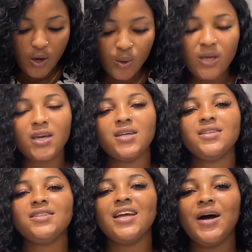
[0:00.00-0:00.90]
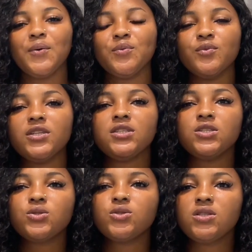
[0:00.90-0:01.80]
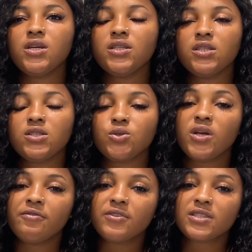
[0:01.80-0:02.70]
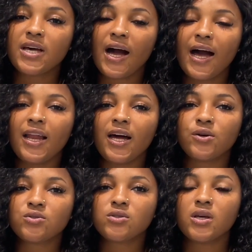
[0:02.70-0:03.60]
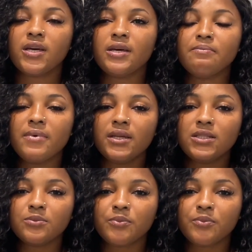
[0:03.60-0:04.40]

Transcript: Okay, now the student visa allows a main